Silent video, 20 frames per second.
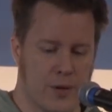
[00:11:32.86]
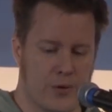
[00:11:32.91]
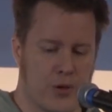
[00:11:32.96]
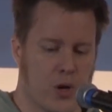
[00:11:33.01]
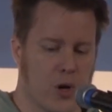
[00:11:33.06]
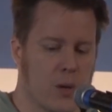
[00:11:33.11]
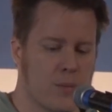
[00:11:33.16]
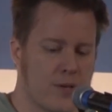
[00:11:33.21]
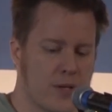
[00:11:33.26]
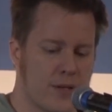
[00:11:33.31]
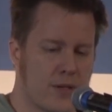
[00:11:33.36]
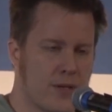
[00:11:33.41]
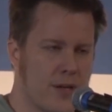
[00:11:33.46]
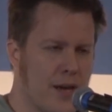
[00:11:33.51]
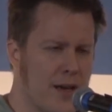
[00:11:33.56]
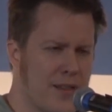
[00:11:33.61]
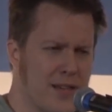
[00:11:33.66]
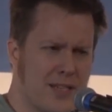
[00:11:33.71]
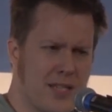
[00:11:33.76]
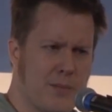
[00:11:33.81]
terms. It's,
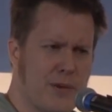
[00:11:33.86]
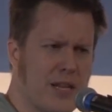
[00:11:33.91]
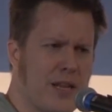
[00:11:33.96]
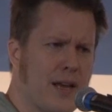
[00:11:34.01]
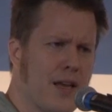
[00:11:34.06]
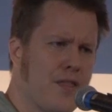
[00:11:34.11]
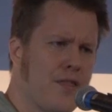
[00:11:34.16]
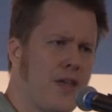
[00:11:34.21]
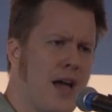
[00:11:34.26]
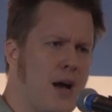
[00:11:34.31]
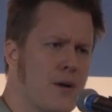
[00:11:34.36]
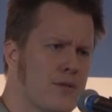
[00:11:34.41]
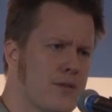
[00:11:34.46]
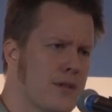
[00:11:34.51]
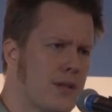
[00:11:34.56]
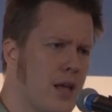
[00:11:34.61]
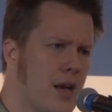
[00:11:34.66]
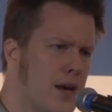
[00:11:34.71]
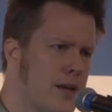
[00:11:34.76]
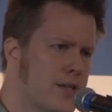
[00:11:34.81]
I think, something like
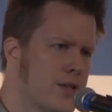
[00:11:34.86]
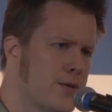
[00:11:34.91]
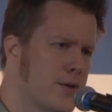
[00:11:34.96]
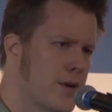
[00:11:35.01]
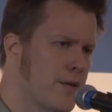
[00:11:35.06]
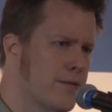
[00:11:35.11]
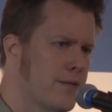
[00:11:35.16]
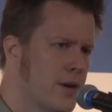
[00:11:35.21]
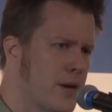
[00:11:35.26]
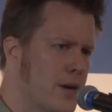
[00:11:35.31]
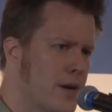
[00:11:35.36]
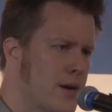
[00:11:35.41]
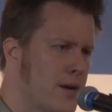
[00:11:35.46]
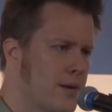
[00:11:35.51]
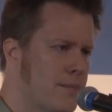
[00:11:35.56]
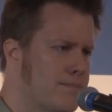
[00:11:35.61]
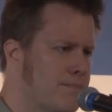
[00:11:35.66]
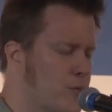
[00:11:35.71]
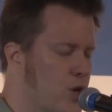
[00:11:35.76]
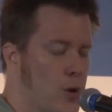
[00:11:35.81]
1,000 lines of
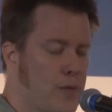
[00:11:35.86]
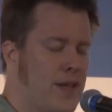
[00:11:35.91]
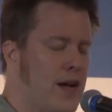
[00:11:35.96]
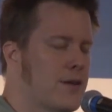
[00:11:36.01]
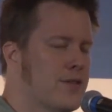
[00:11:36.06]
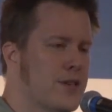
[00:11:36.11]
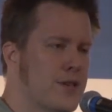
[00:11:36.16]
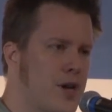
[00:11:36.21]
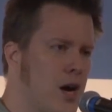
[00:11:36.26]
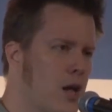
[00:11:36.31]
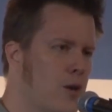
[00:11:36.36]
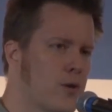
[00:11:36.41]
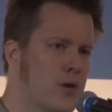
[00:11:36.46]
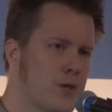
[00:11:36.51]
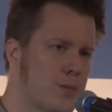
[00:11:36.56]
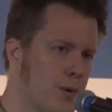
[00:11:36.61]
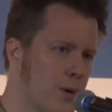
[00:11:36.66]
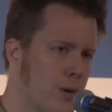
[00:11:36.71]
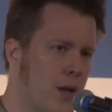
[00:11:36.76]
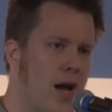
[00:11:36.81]
or
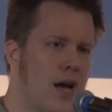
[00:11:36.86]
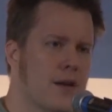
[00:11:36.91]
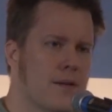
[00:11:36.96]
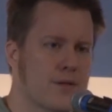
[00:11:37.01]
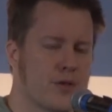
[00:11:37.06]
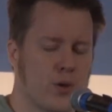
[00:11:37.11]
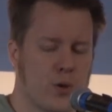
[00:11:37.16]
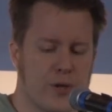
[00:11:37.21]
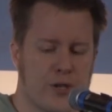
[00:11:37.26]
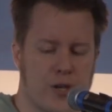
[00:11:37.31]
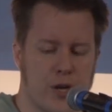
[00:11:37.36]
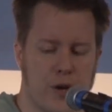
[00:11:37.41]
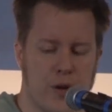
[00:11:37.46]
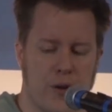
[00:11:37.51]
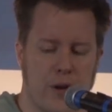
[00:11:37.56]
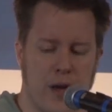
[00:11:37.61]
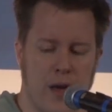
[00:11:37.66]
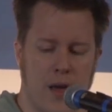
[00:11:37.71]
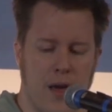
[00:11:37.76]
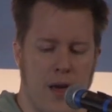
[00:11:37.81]
$1,000 per line of source
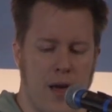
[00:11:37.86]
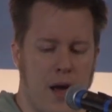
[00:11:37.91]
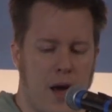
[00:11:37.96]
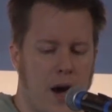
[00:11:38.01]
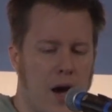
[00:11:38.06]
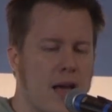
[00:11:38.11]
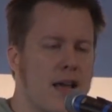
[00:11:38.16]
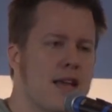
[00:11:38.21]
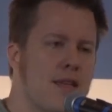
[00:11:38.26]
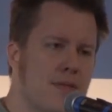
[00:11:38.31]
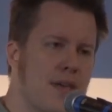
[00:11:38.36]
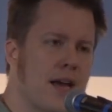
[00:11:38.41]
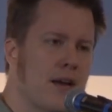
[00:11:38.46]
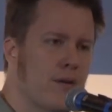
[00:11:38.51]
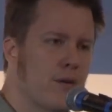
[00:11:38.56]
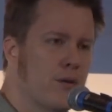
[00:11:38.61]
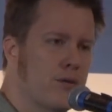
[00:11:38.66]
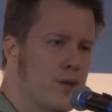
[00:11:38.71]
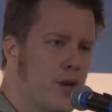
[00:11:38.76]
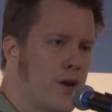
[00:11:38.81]
code in
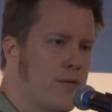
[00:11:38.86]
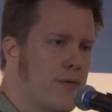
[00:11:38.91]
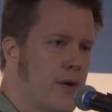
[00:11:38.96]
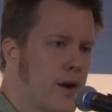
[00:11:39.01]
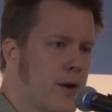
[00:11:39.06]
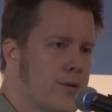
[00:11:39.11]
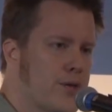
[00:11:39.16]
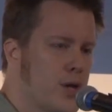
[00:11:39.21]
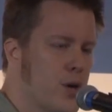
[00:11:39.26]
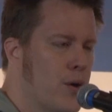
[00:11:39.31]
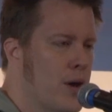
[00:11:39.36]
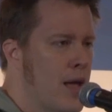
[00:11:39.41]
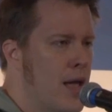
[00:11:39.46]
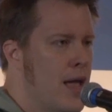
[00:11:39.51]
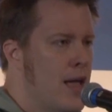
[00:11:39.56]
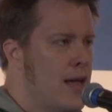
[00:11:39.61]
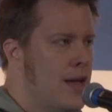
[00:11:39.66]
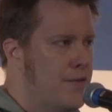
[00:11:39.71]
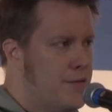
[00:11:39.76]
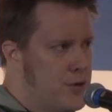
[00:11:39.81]
that software. So
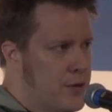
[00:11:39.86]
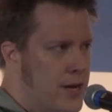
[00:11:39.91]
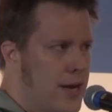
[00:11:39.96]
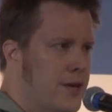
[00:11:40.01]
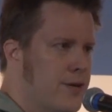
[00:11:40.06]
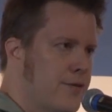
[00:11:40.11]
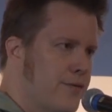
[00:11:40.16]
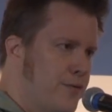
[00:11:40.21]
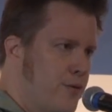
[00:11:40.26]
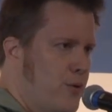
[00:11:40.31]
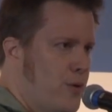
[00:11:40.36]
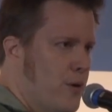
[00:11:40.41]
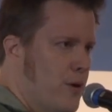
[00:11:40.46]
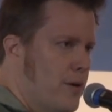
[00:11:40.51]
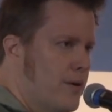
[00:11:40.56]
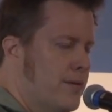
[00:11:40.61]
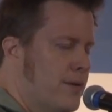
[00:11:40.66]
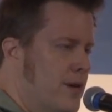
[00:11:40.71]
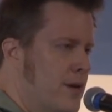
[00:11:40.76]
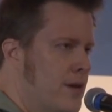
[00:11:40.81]
if you can't
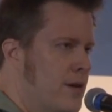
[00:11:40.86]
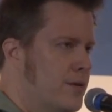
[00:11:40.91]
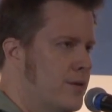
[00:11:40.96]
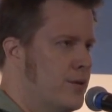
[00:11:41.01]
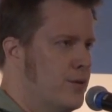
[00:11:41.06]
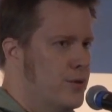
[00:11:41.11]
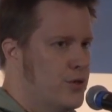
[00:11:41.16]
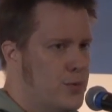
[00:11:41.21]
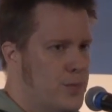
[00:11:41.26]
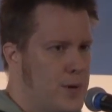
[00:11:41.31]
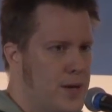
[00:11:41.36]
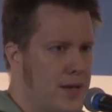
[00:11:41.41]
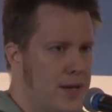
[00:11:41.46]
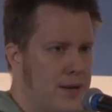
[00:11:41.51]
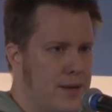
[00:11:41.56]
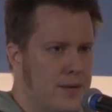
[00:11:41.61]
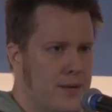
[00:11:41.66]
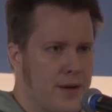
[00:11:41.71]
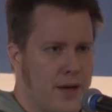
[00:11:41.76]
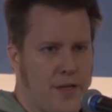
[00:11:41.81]
afford to
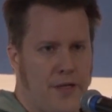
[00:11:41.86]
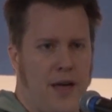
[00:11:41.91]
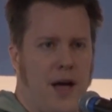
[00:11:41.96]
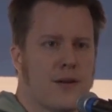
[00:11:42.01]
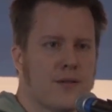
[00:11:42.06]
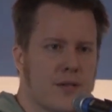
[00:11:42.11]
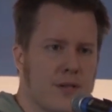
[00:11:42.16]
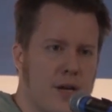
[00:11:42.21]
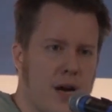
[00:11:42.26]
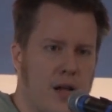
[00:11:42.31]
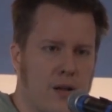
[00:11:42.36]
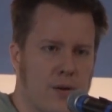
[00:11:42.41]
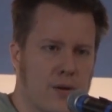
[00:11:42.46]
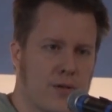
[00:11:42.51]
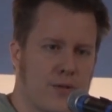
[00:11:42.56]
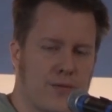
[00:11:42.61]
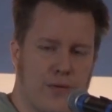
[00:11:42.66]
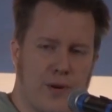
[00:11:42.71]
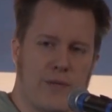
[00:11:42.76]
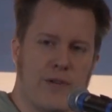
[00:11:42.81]
spend
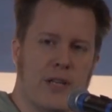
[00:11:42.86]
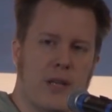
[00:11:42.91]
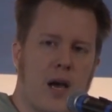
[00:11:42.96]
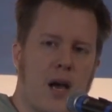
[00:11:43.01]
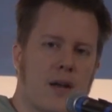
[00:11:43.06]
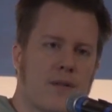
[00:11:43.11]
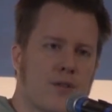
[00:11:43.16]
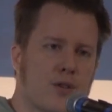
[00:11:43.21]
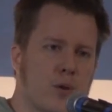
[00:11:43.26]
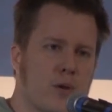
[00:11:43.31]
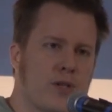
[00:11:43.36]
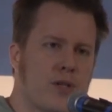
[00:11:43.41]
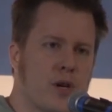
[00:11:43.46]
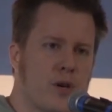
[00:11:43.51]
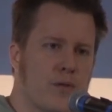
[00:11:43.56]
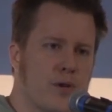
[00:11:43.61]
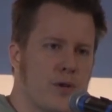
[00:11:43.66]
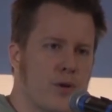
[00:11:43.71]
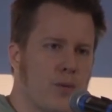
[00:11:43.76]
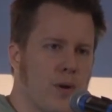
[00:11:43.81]
$1,000 for every line of source
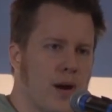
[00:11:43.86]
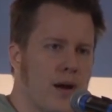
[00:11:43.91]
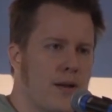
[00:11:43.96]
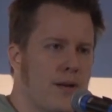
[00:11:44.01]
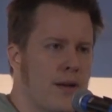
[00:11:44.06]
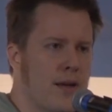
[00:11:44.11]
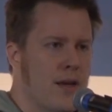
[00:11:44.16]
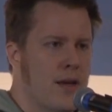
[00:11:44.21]
code that you write,